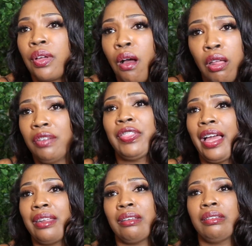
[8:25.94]
all of
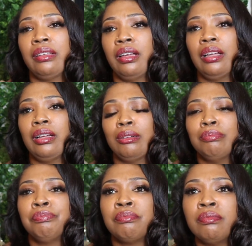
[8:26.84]
that.
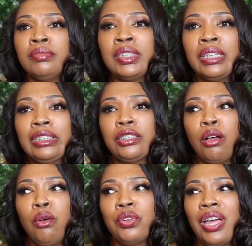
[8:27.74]

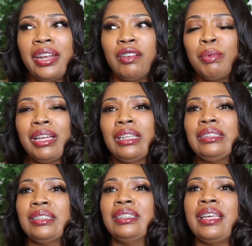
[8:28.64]
So not everybody
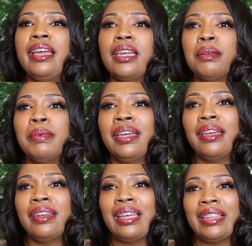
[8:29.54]
looks the same,
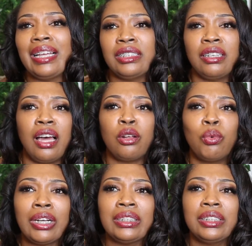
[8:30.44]
and that's a lot of
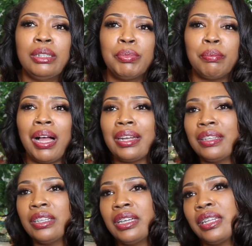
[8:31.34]
work to keep your body
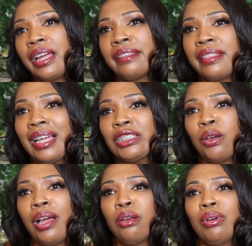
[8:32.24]
looking like that.
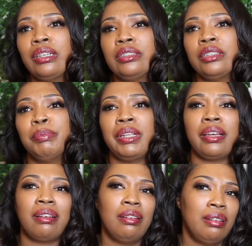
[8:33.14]
So I don't want you to be
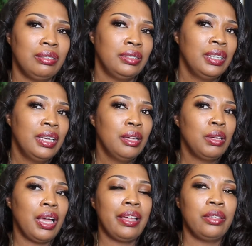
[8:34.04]
like, oh,
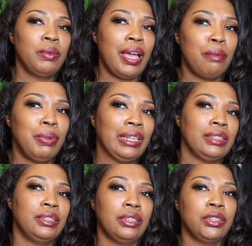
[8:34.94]
you have
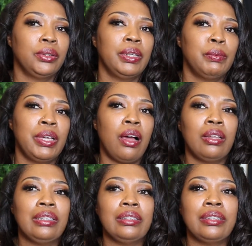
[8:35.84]
plastic surgery and we
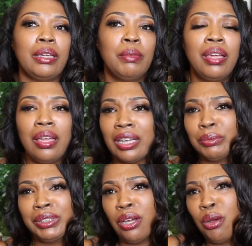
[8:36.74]
all look the same,
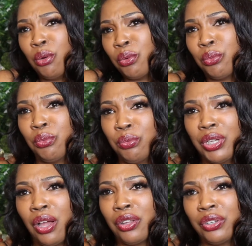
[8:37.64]
because we don't.
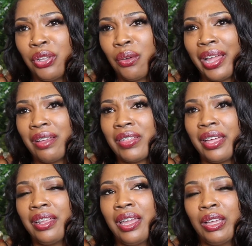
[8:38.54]
We all don't have
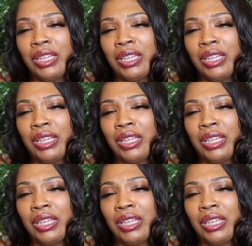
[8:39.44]
that